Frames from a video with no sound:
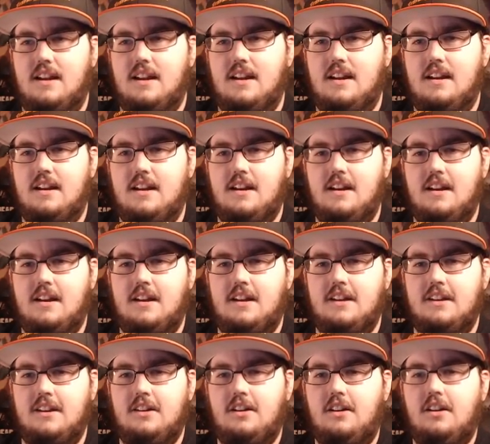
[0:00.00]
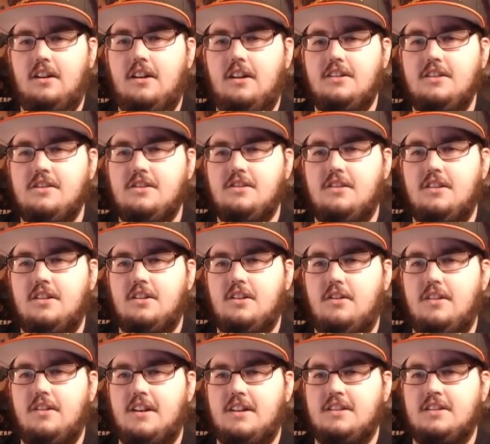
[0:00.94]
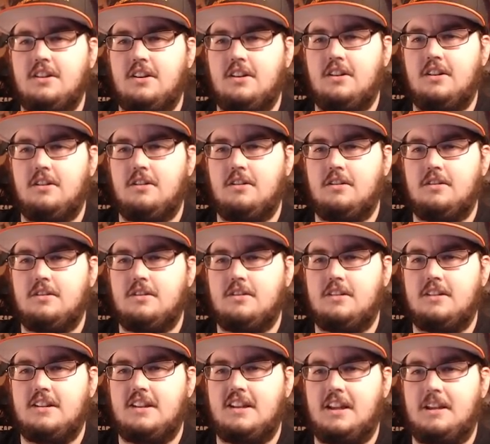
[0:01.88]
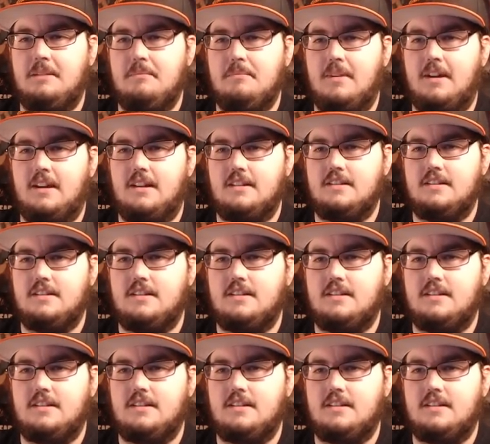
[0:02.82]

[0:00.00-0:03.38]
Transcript: Yeah. You're just gonna go next to your teammate.